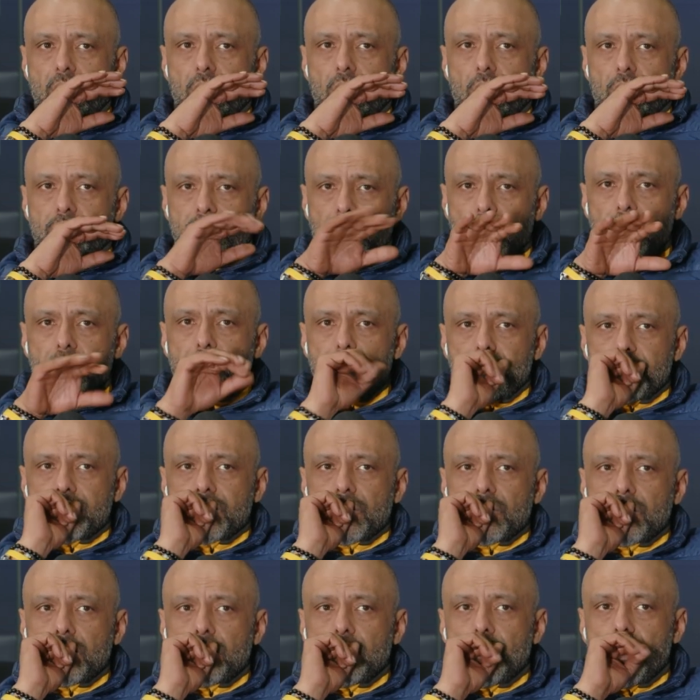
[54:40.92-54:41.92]
totally
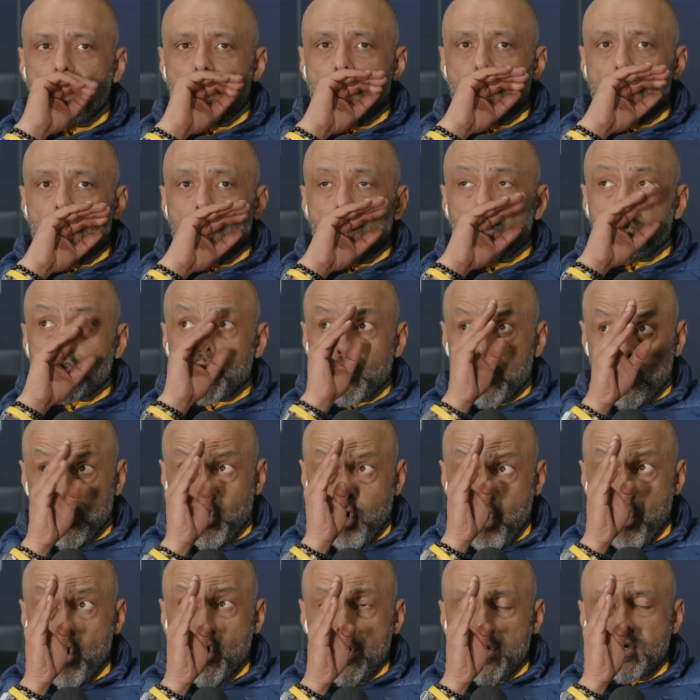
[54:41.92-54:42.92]
original,
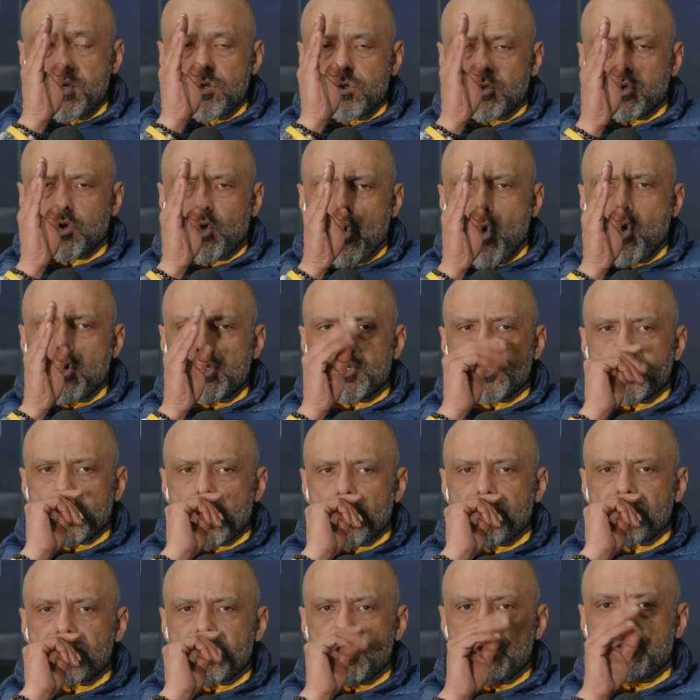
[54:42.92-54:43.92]
good
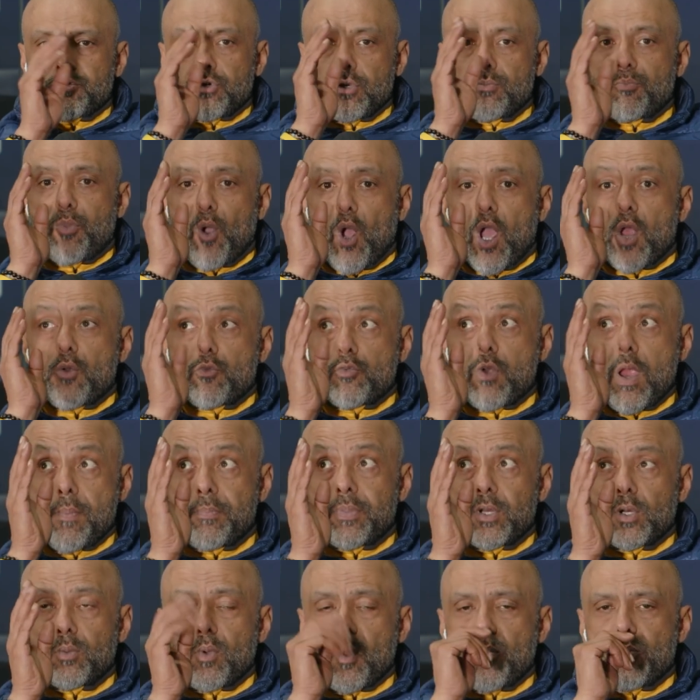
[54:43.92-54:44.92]
service history by a
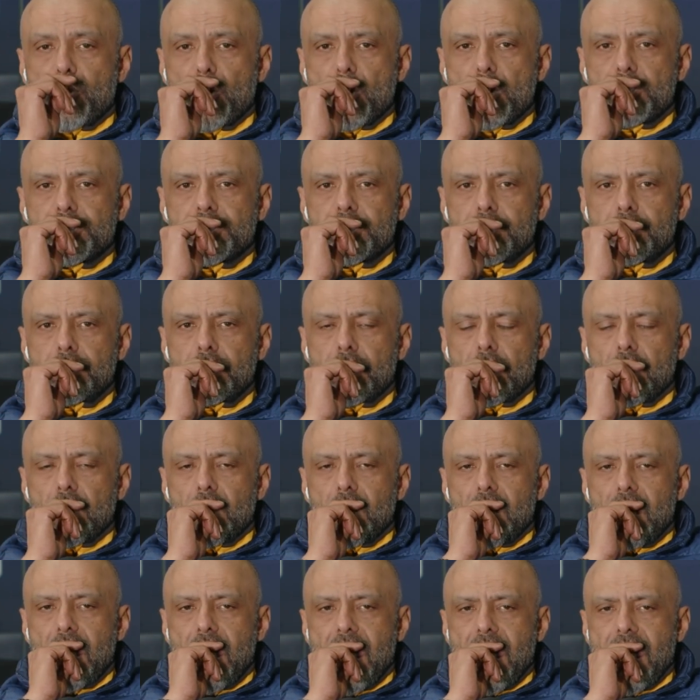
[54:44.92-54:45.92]
reputable person,
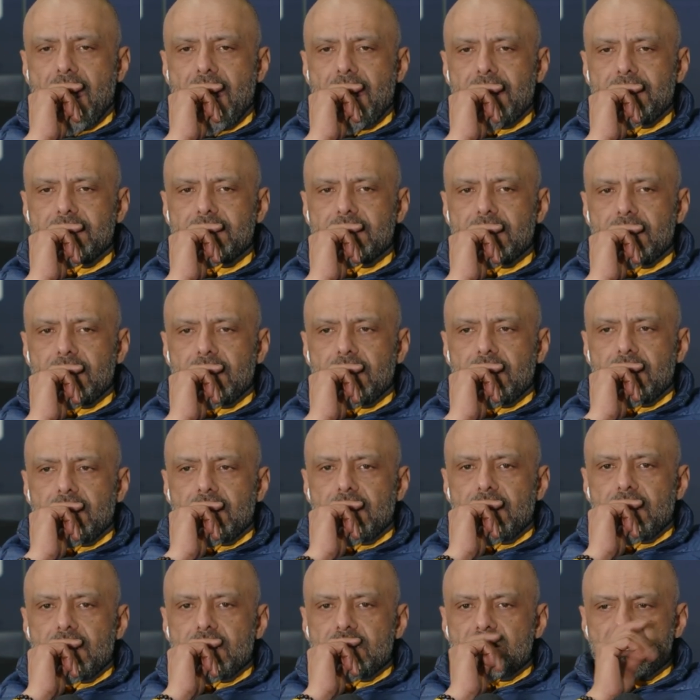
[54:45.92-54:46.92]
and
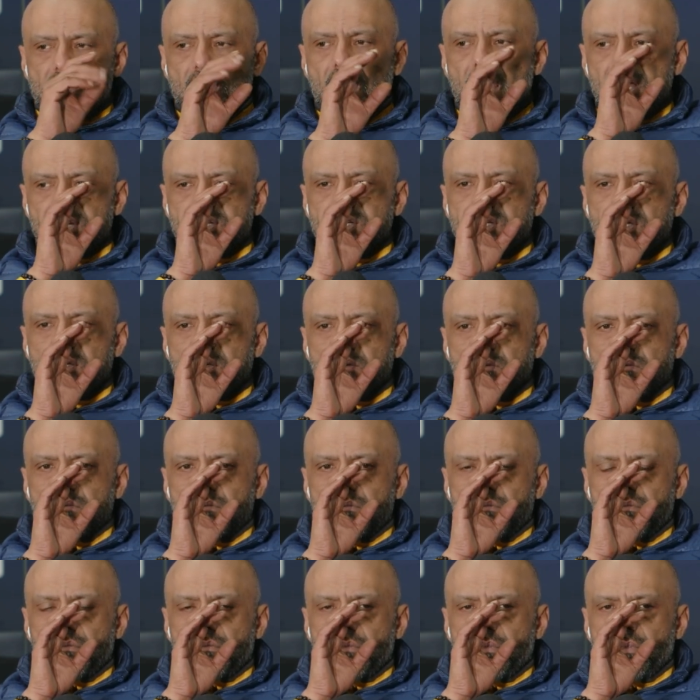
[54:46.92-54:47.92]
just
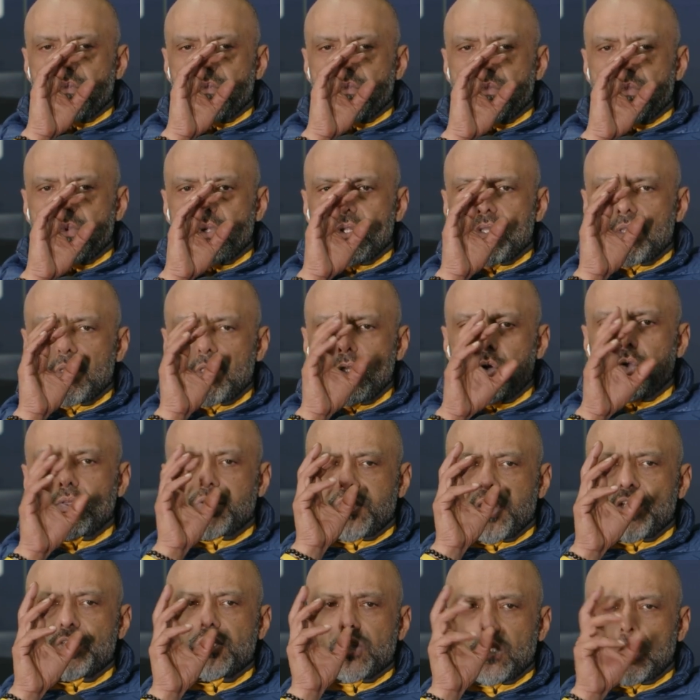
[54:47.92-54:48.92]
little
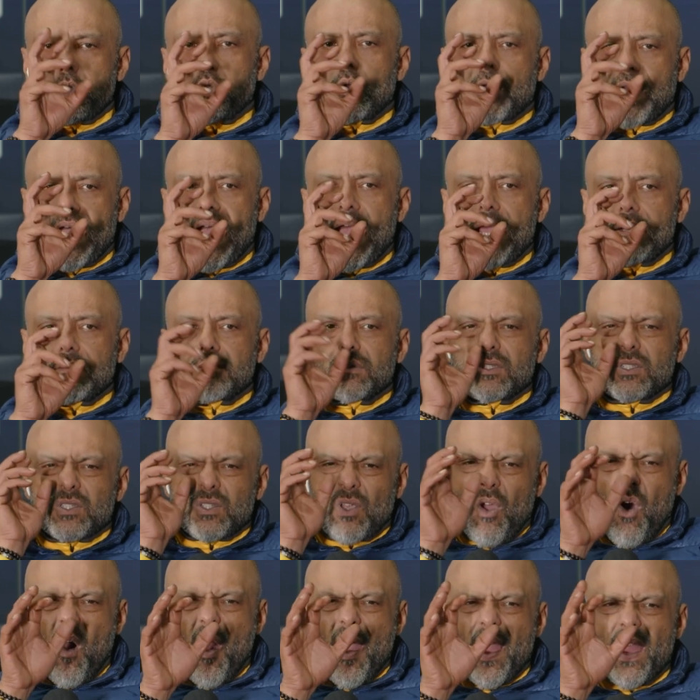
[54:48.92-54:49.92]
things you look at,
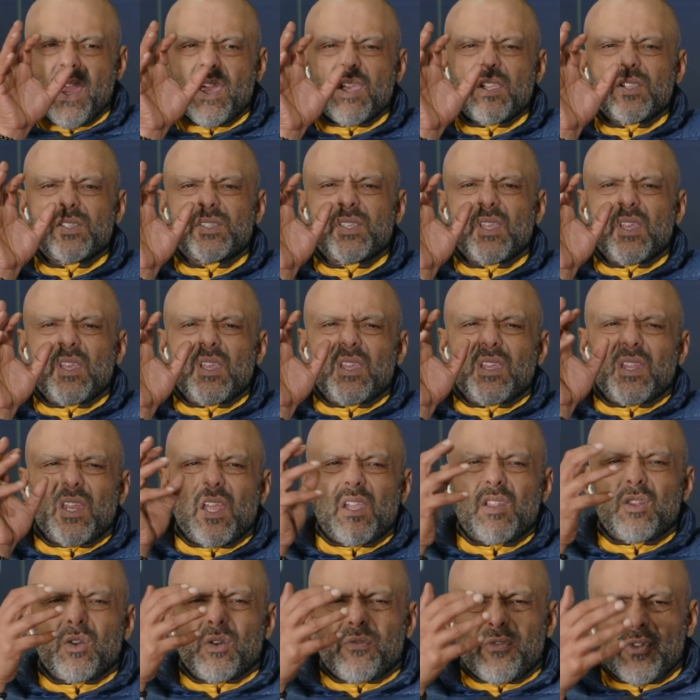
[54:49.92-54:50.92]
tyres,
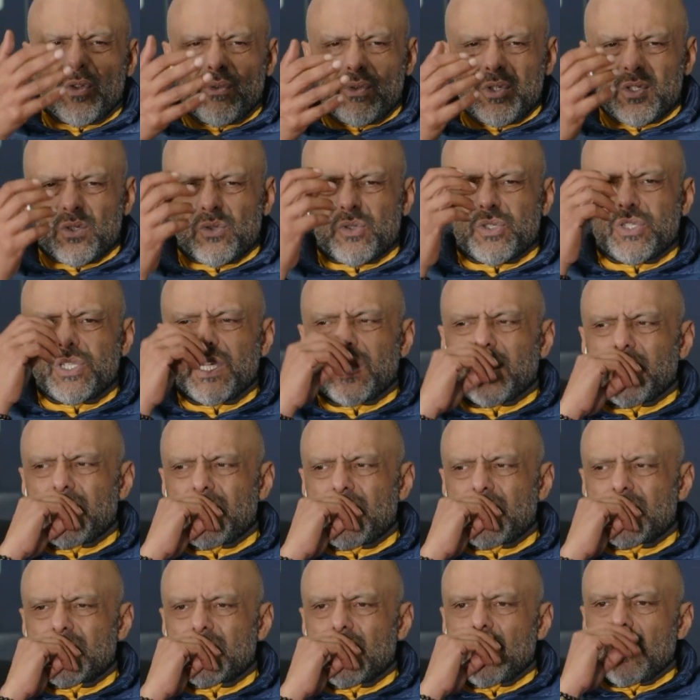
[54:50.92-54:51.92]
look for the original
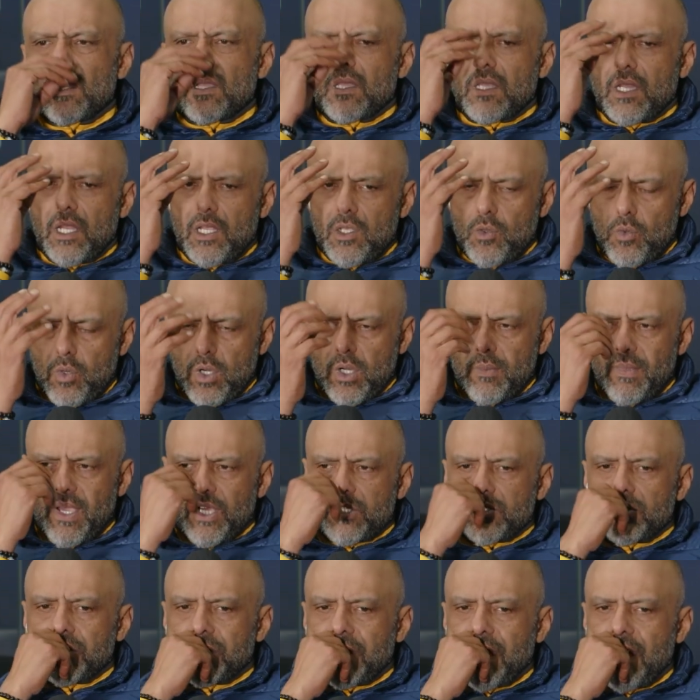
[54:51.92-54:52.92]
stickers. You want to make
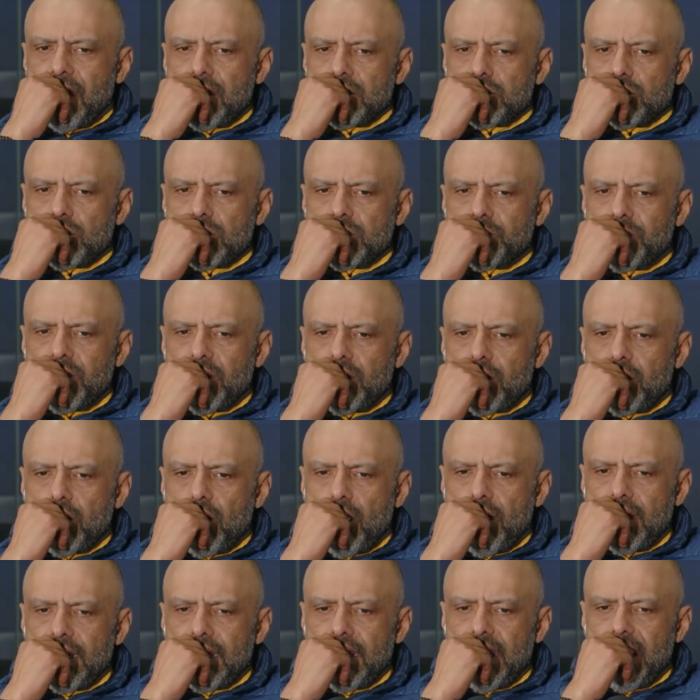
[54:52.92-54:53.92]
sure the car's always been a
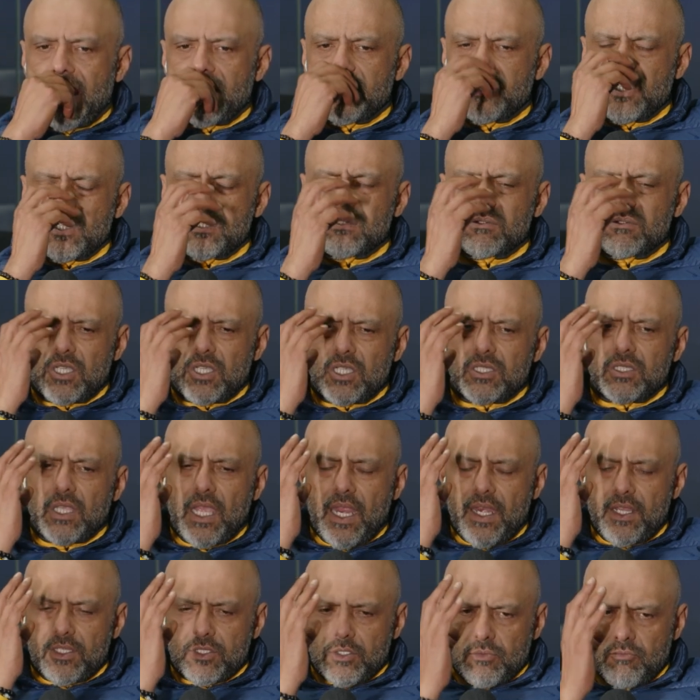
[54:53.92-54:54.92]
98.
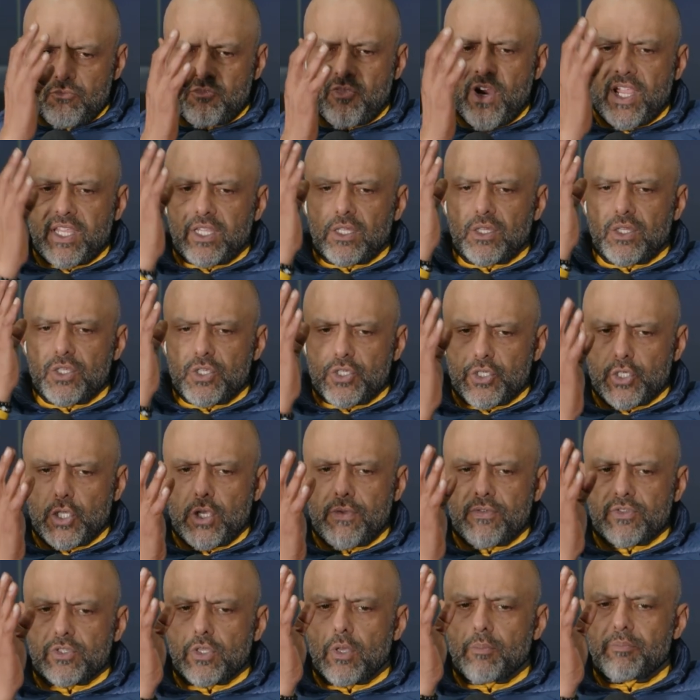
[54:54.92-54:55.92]
And it's regularly
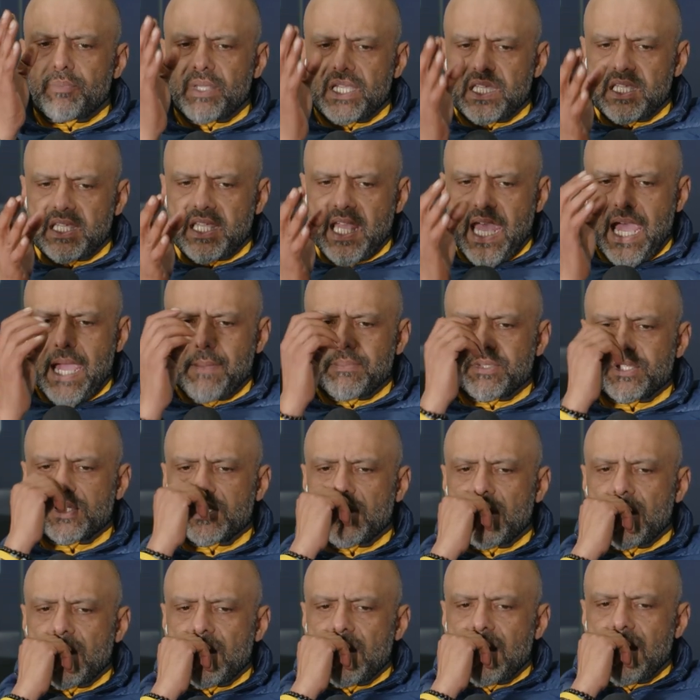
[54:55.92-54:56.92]
serviced, not big
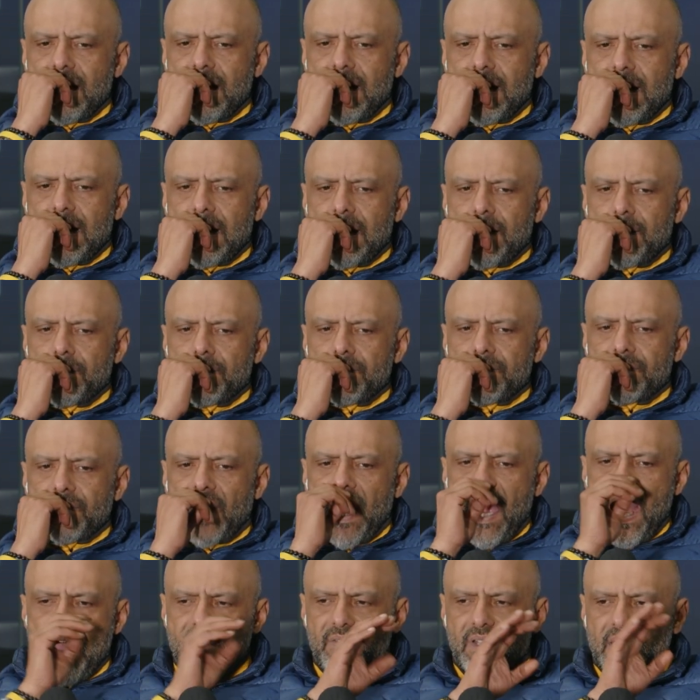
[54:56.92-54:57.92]
gaps.
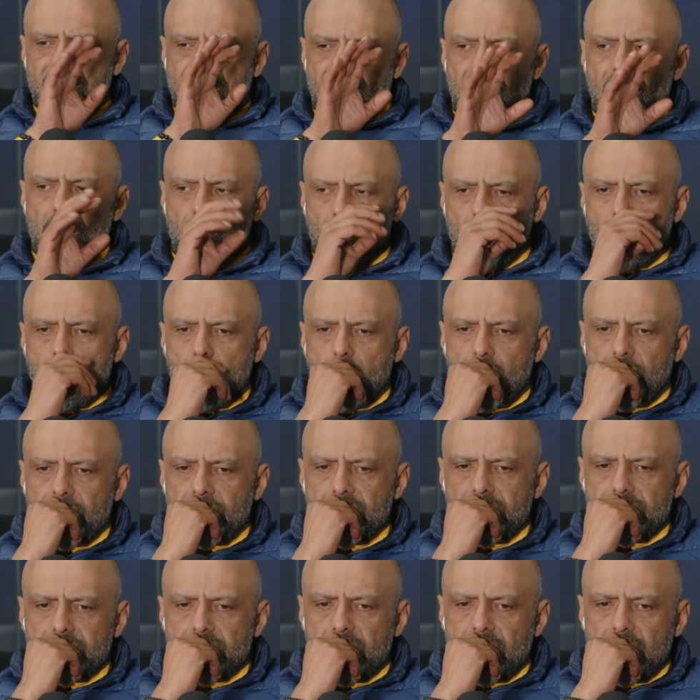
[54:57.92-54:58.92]
They haven't cut
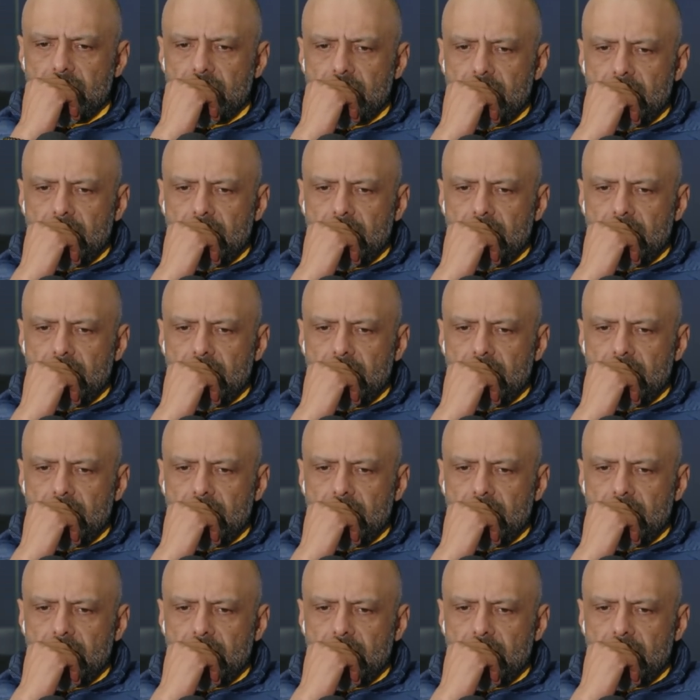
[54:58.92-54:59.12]
corners.